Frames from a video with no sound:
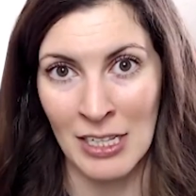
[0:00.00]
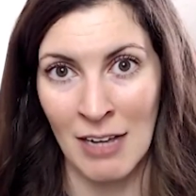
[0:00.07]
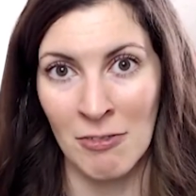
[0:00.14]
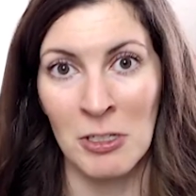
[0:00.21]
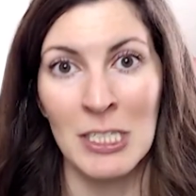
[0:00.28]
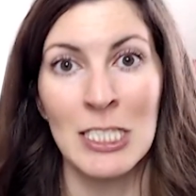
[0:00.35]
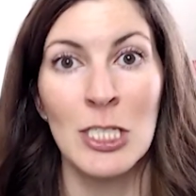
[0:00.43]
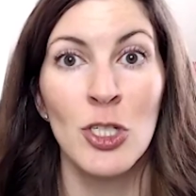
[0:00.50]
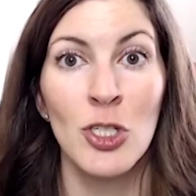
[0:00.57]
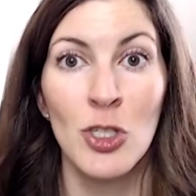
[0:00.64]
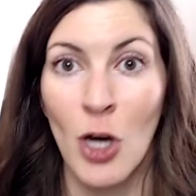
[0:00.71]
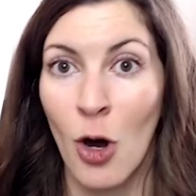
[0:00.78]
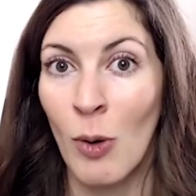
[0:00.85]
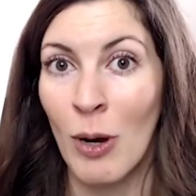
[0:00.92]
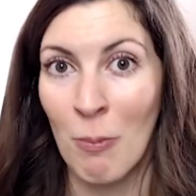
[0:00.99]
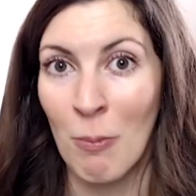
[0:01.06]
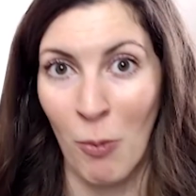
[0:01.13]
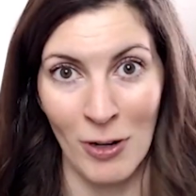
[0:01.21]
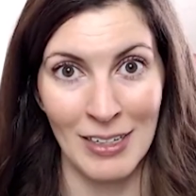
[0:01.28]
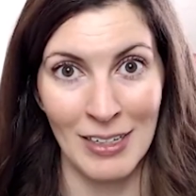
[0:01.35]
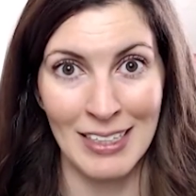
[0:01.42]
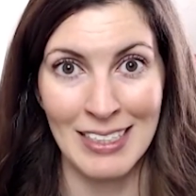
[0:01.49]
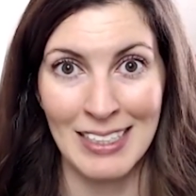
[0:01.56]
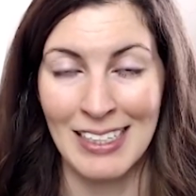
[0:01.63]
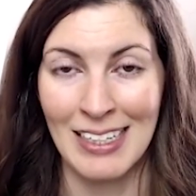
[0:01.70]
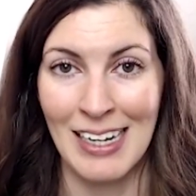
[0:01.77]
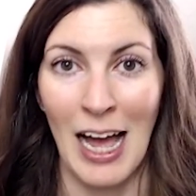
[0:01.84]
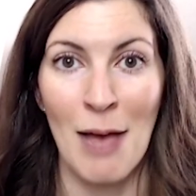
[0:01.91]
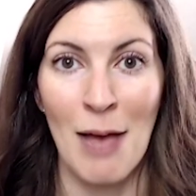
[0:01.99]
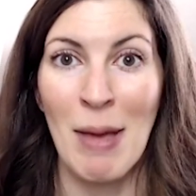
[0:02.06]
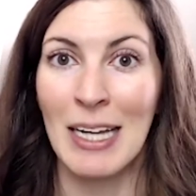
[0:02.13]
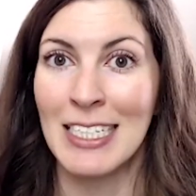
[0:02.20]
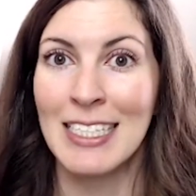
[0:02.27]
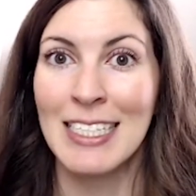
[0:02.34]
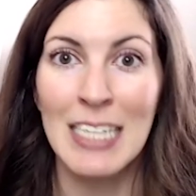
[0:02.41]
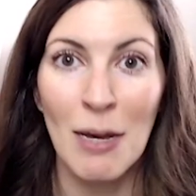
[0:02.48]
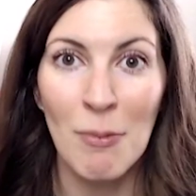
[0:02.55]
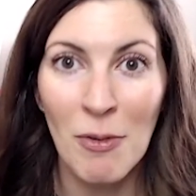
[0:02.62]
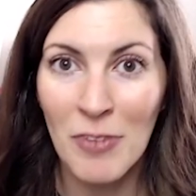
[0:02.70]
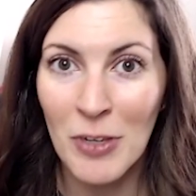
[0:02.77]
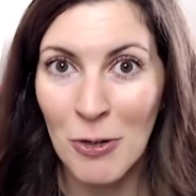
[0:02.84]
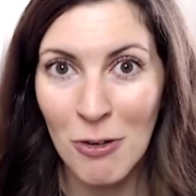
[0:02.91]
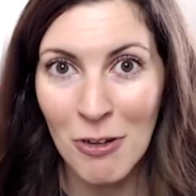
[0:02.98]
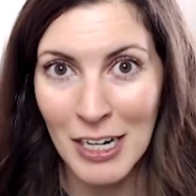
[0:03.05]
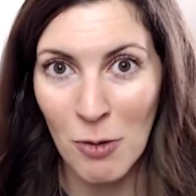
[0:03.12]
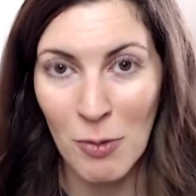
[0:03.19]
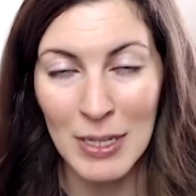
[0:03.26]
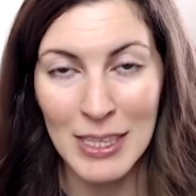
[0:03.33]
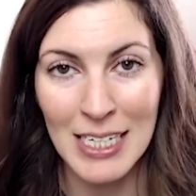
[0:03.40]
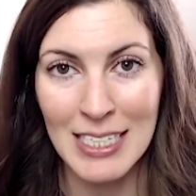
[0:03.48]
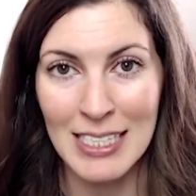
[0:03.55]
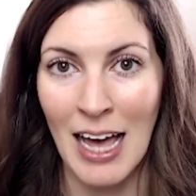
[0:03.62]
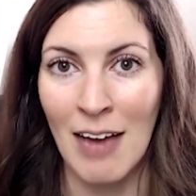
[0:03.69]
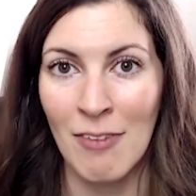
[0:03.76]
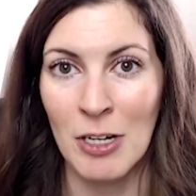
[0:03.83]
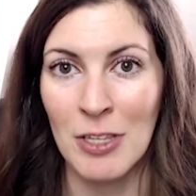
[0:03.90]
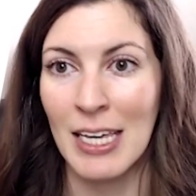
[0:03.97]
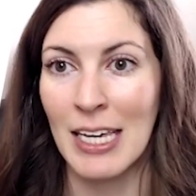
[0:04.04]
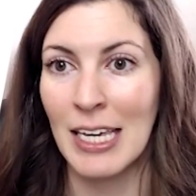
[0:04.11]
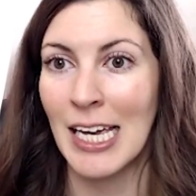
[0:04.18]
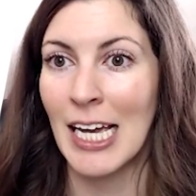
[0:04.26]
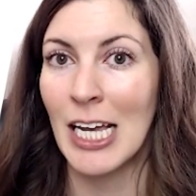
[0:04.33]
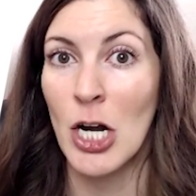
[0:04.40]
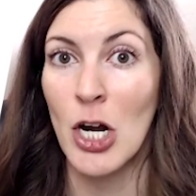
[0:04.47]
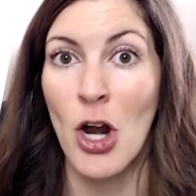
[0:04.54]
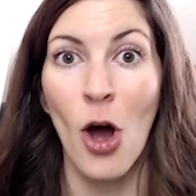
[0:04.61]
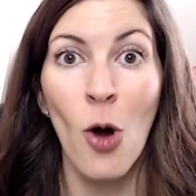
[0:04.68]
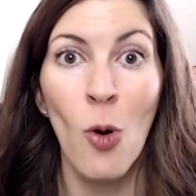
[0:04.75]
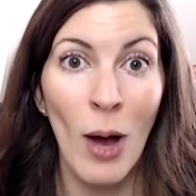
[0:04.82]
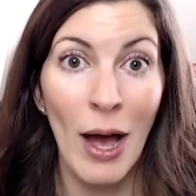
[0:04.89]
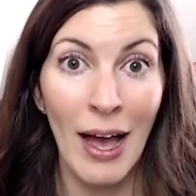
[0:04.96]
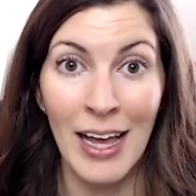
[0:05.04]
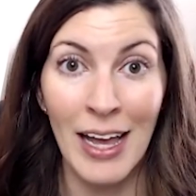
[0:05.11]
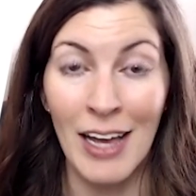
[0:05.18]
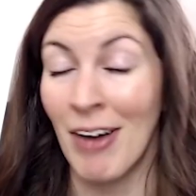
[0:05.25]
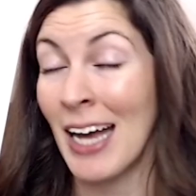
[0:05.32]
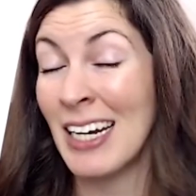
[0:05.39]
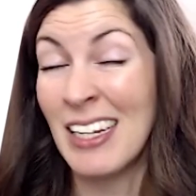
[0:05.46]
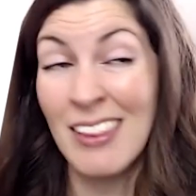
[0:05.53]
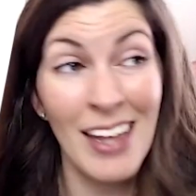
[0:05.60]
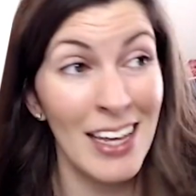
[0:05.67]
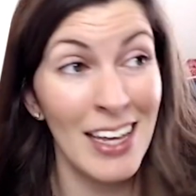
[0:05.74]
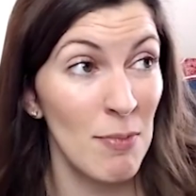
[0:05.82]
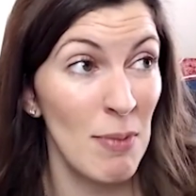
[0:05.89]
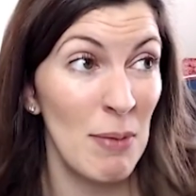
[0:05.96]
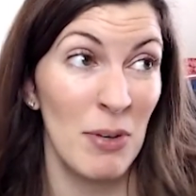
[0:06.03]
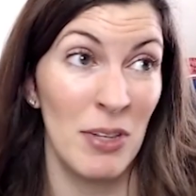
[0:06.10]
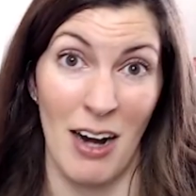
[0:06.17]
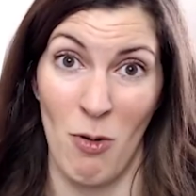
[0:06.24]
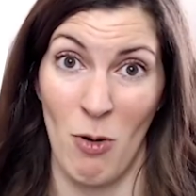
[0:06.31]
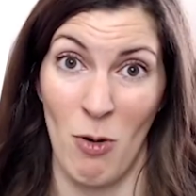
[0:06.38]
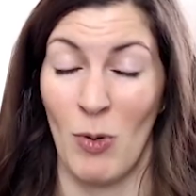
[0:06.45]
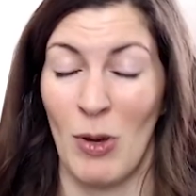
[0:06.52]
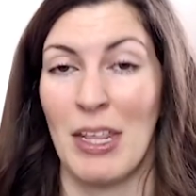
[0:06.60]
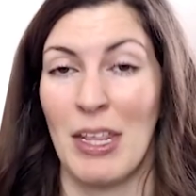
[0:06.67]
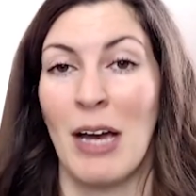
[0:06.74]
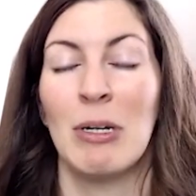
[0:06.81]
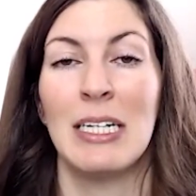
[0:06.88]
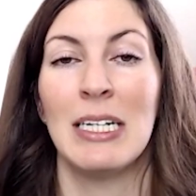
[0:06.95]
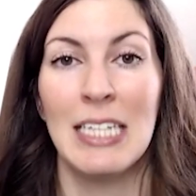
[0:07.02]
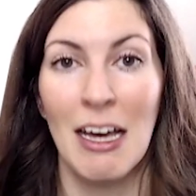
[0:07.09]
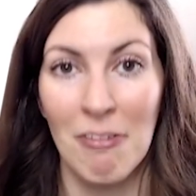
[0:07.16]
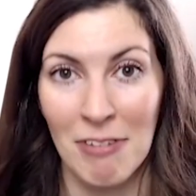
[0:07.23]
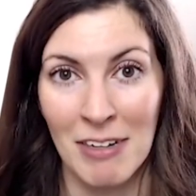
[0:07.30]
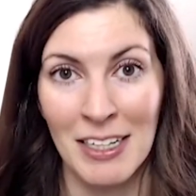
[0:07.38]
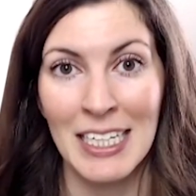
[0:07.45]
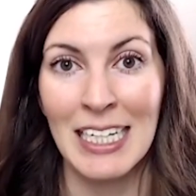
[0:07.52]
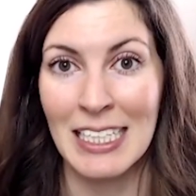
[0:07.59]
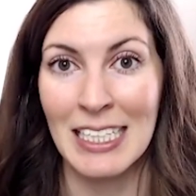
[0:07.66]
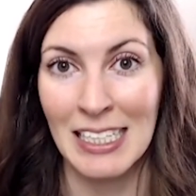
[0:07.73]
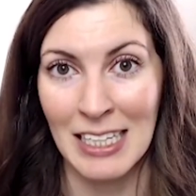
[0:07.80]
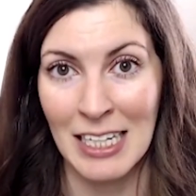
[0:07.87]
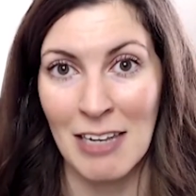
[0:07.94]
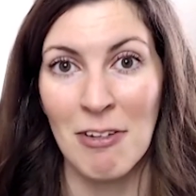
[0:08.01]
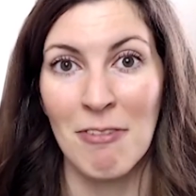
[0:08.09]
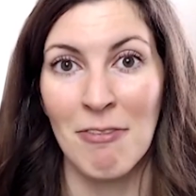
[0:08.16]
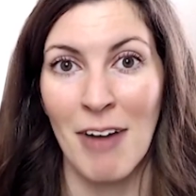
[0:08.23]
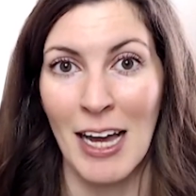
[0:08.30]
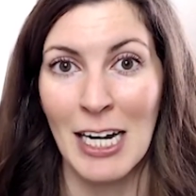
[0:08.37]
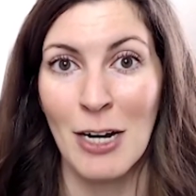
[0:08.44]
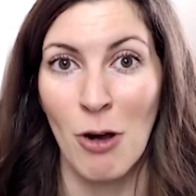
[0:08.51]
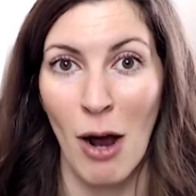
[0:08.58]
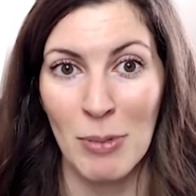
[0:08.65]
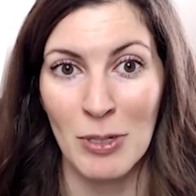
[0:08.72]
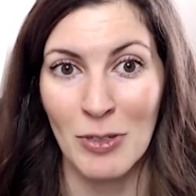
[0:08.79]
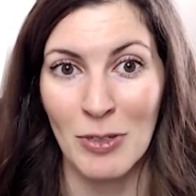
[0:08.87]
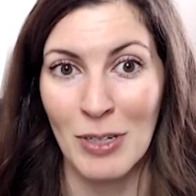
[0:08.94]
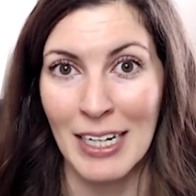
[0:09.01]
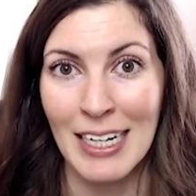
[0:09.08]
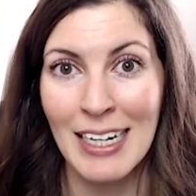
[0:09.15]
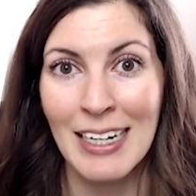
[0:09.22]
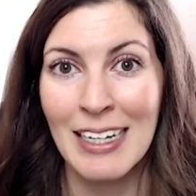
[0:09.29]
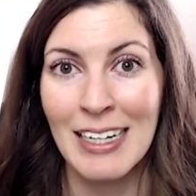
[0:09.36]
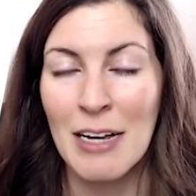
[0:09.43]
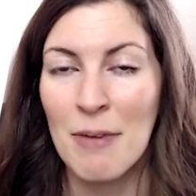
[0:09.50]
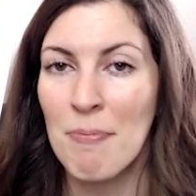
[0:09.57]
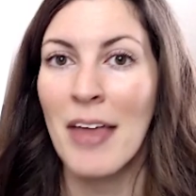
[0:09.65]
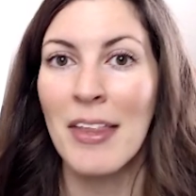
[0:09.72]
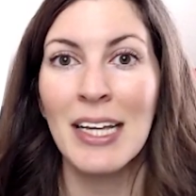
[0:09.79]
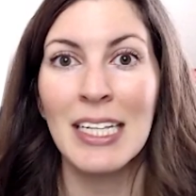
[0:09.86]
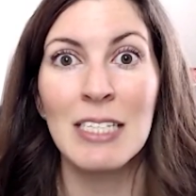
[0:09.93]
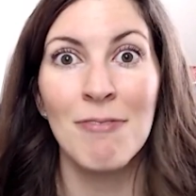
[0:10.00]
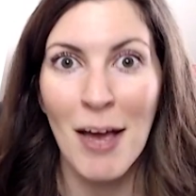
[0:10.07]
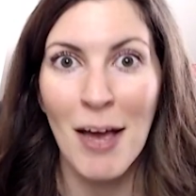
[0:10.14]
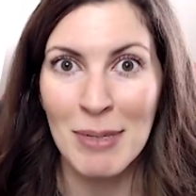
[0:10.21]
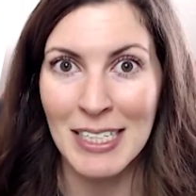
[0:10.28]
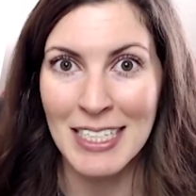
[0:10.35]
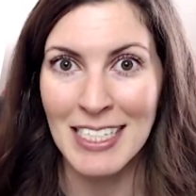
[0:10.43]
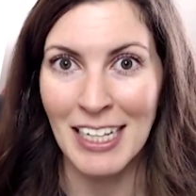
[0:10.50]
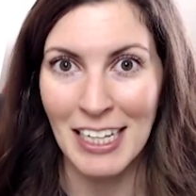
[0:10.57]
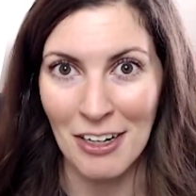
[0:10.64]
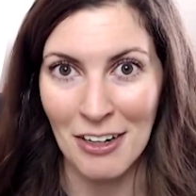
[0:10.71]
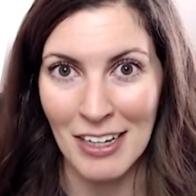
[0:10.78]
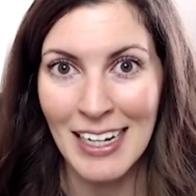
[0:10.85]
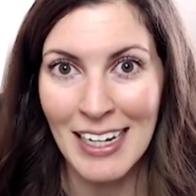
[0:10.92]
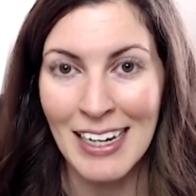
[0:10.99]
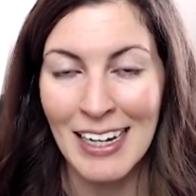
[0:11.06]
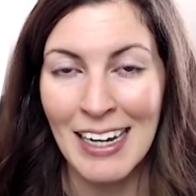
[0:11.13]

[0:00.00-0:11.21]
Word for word: level is so important. I imagine some of you who are here with us live are thinking, no way, if I didn't like the people that I work with, I would definitely need to leave and find a new opportunity. And that's fabulous clarity.